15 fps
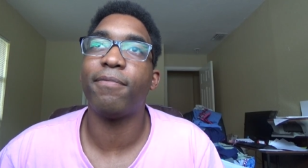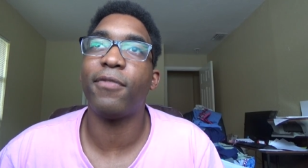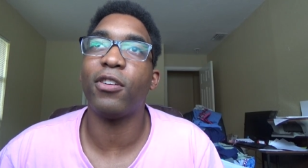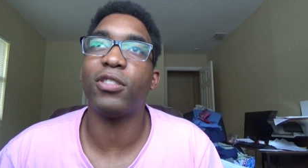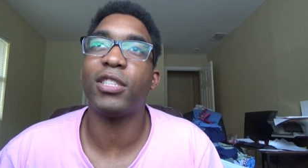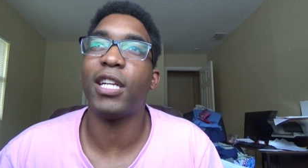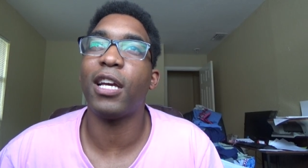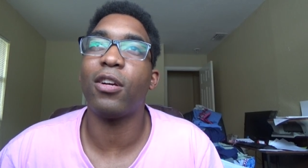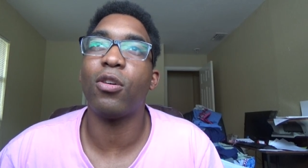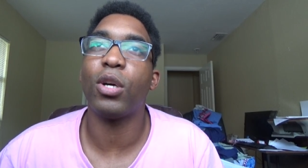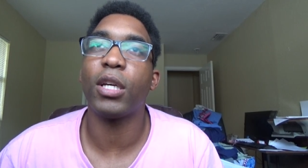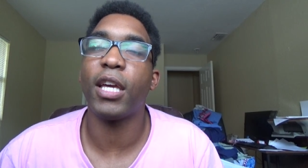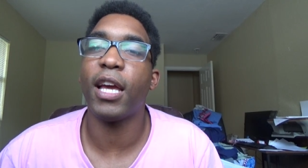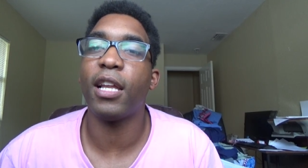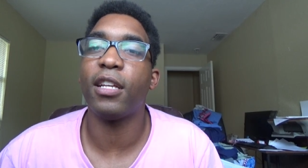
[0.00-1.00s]
first take
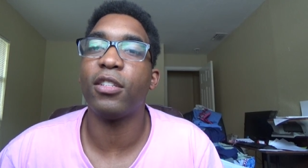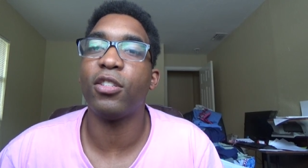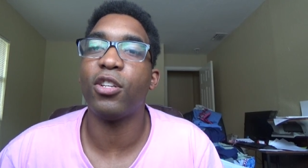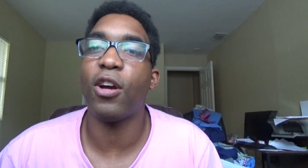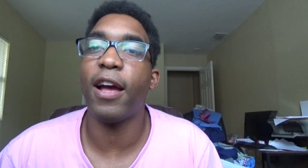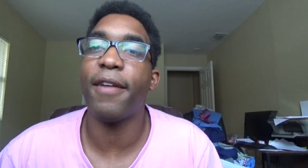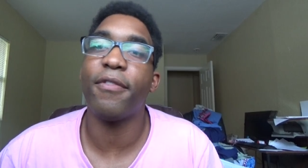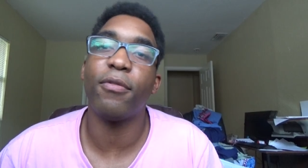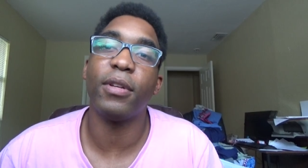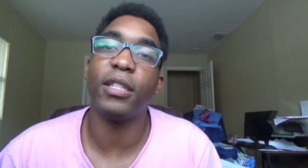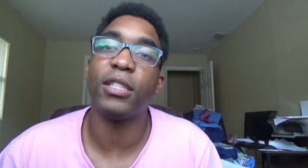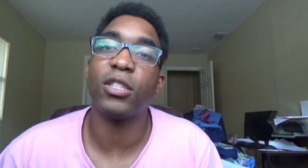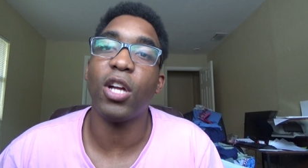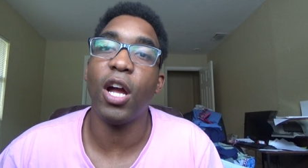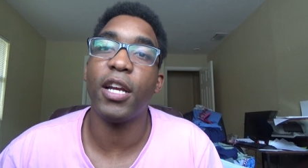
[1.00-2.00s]
on Galen. You know, I haven't
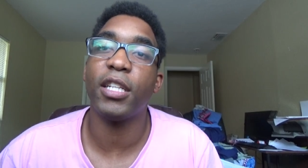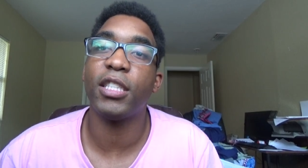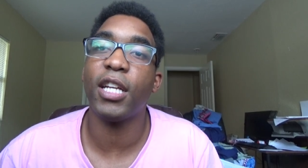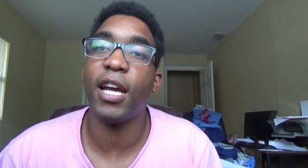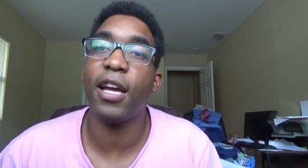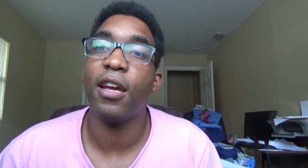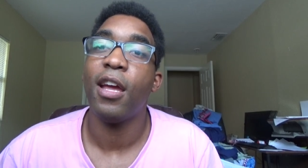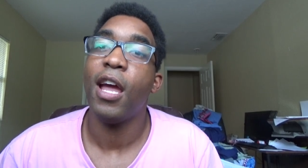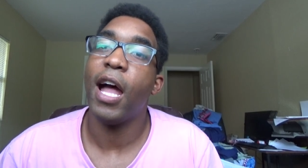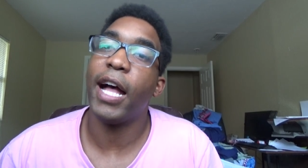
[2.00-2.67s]
really started yet.